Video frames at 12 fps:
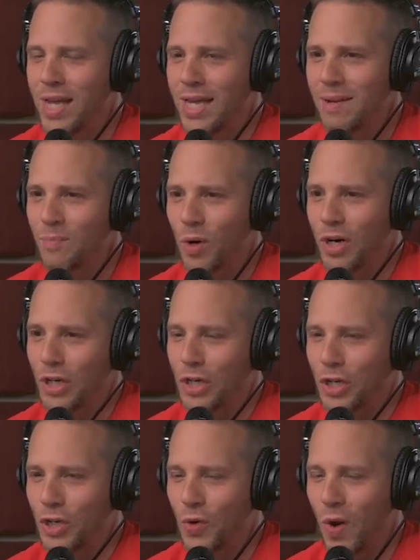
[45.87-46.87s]
He had more
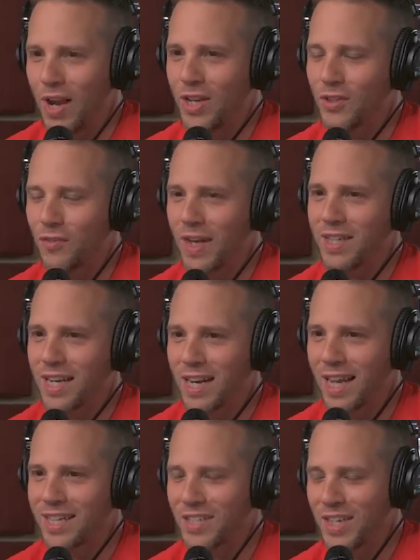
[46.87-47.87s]
goo on his face than
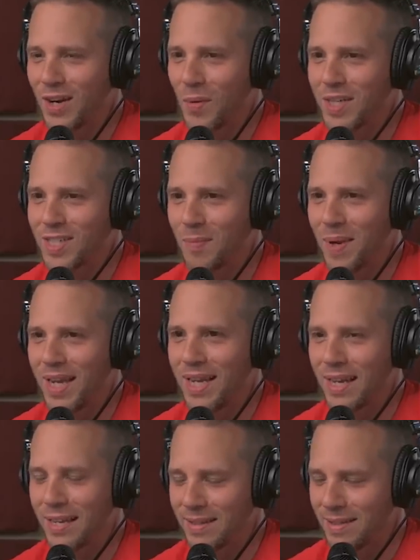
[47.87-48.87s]
Alexa did at
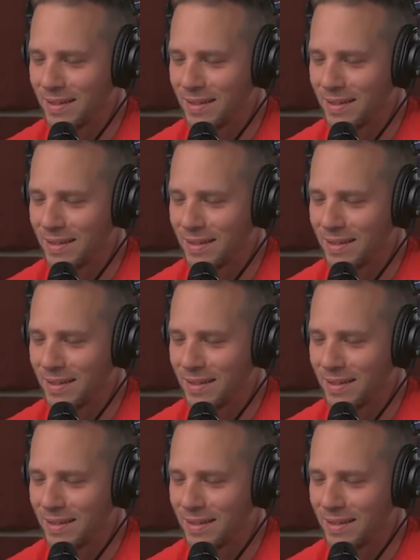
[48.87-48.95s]
WrestleMania.